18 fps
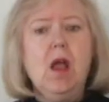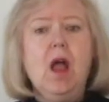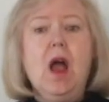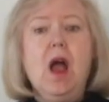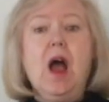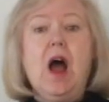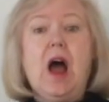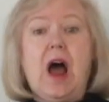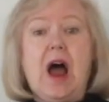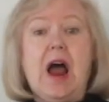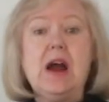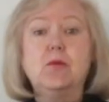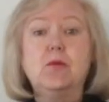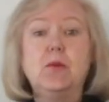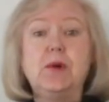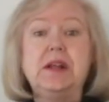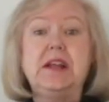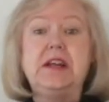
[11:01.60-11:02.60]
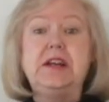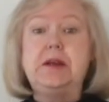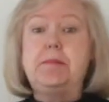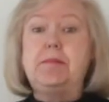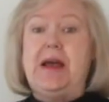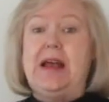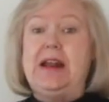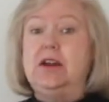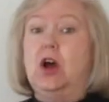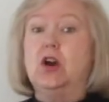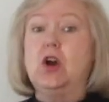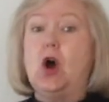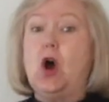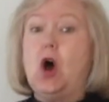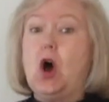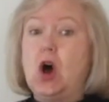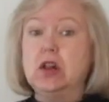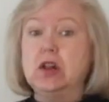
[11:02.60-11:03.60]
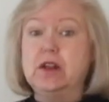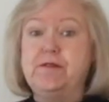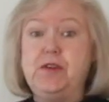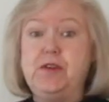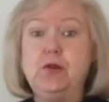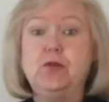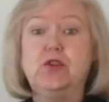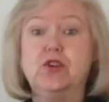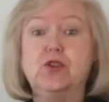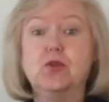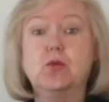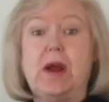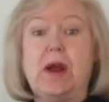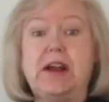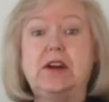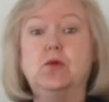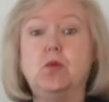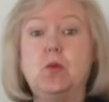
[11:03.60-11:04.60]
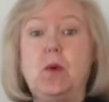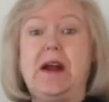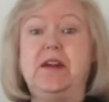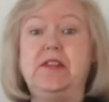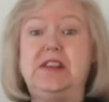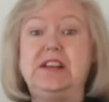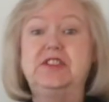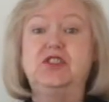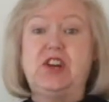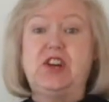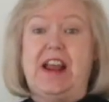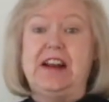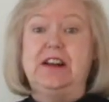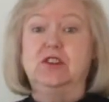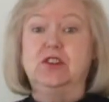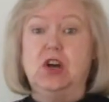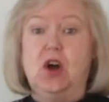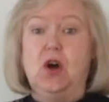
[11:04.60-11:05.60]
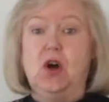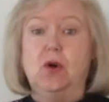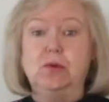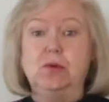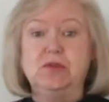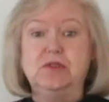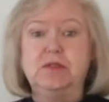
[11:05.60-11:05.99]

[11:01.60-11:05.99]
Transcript: I really depend on all of you to direct where this channel goes.